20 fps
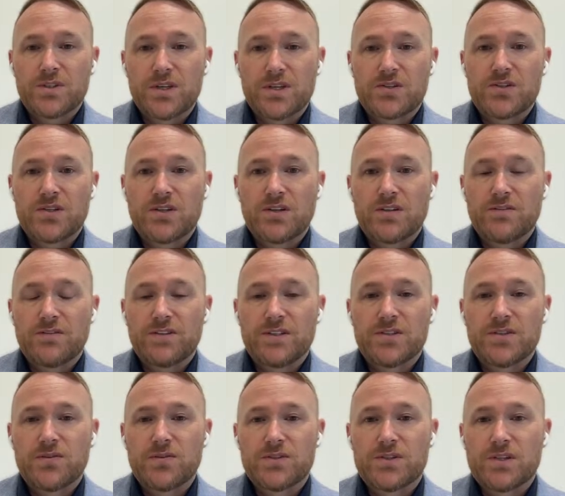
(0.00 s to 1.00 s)
we're touching on
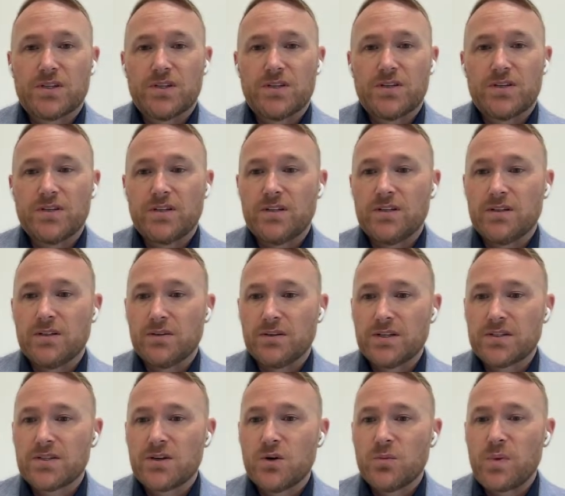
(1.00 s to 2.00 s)
physical security,
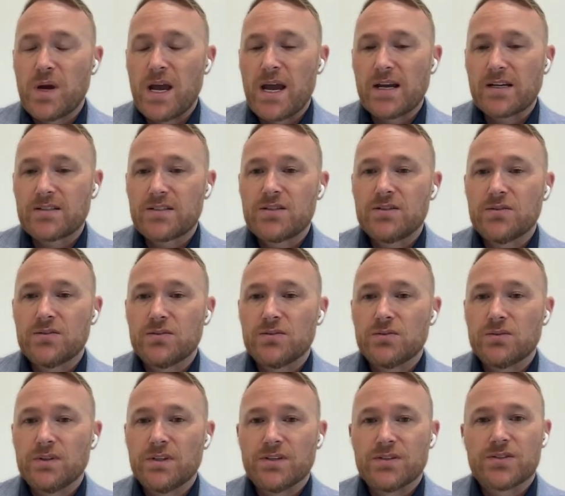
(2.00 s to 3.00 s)
let's go back
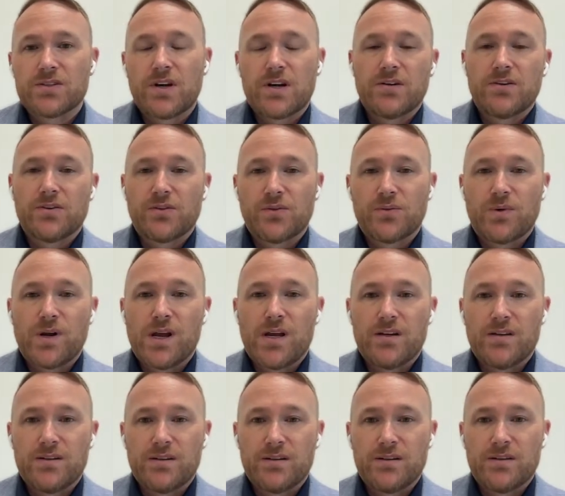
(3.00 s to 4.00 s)
to insider
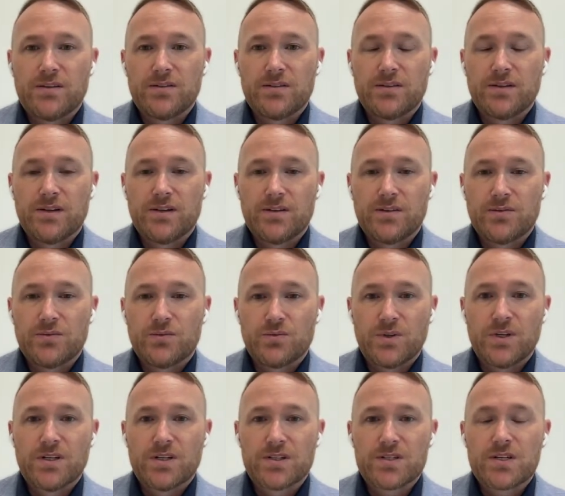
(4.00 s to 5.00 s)
threat and
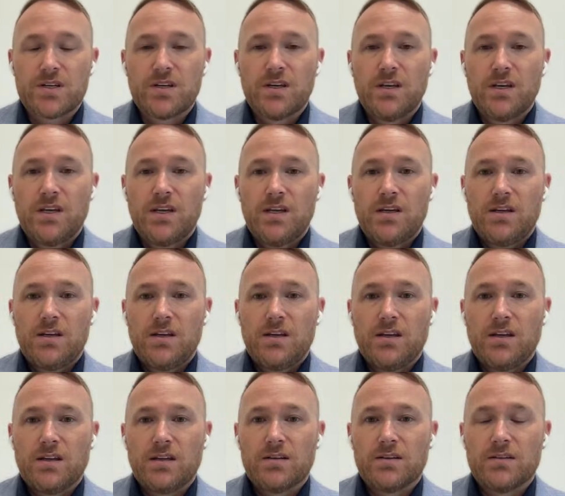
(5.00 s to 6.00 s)
risk.
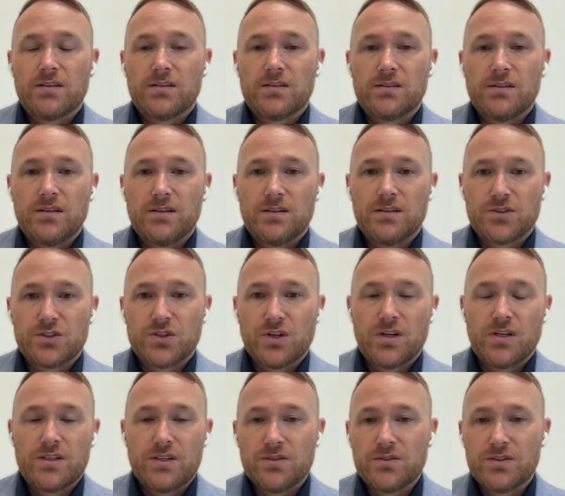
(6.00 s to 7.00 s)
And,
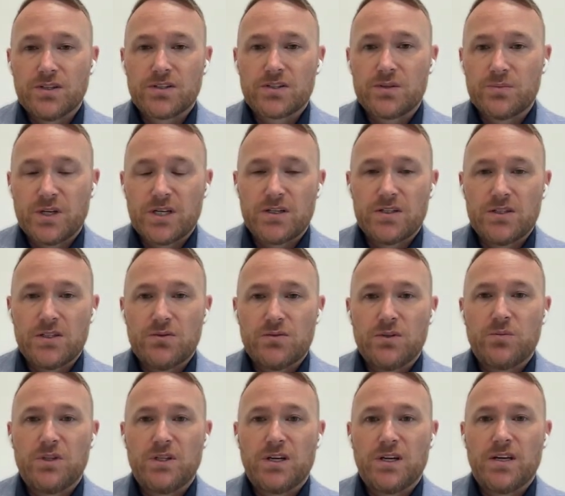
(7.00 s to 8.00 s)
Sean, you had touched about
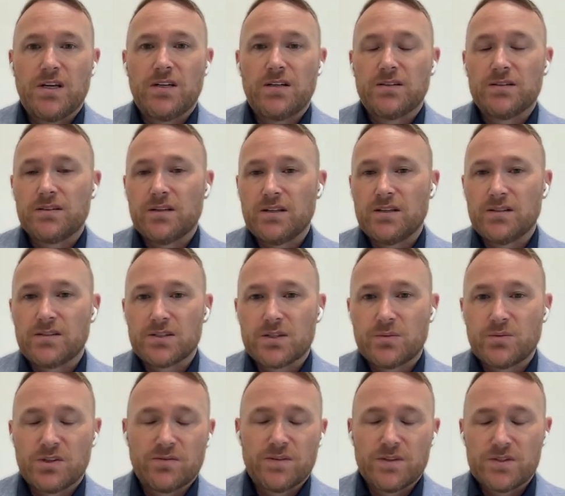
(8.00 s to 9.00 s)
UEBA and
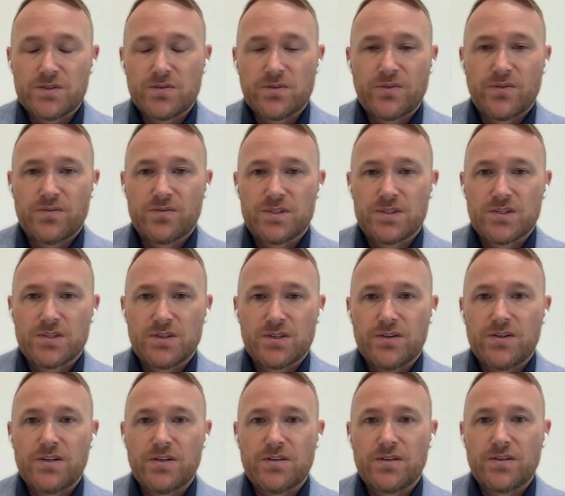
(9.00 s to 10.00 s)
some of the physical
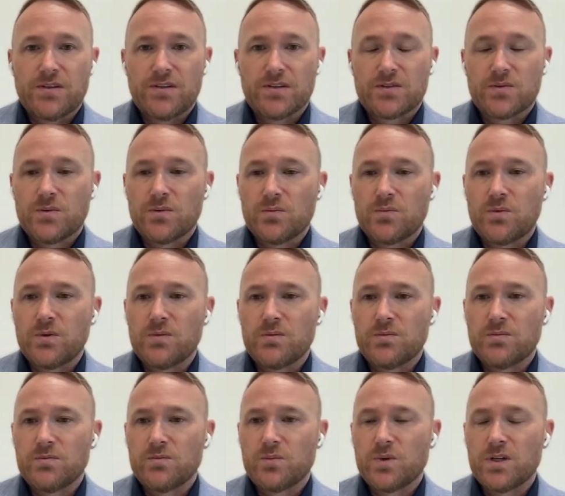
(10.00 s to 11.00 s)
security things.
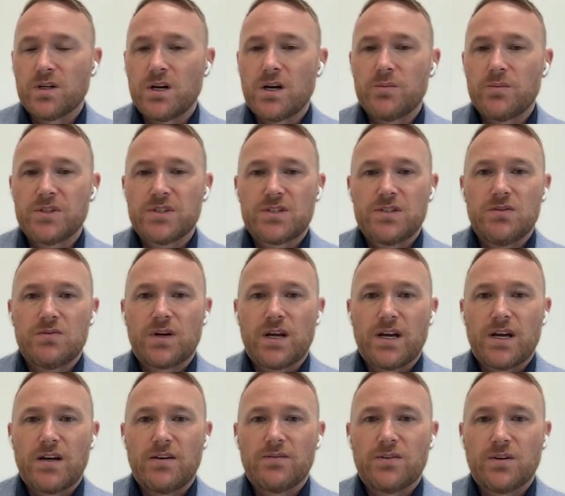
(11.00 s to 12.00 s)
What comments do you
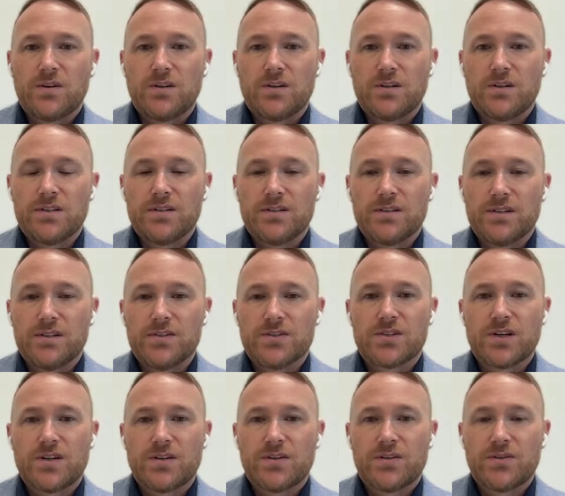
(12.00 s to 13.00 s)
have on
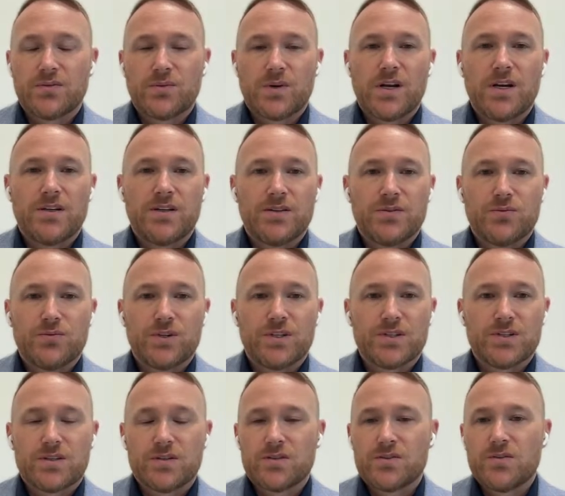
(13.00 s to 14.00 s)
insider threat and
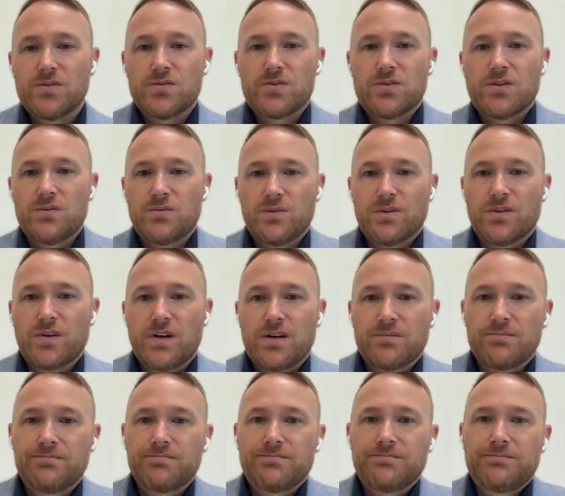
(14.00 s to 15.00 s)
risk associated with
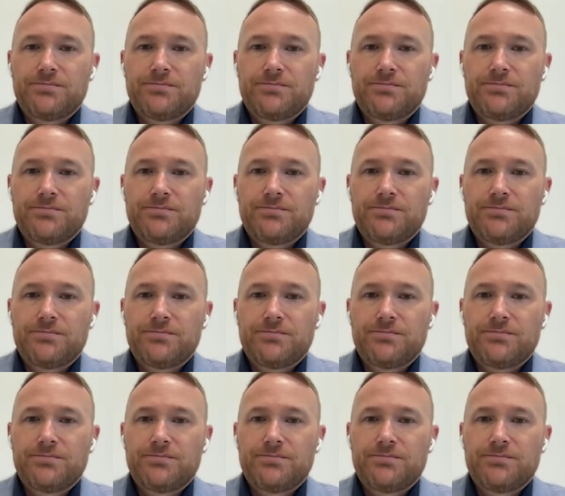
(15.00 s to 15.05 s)
that?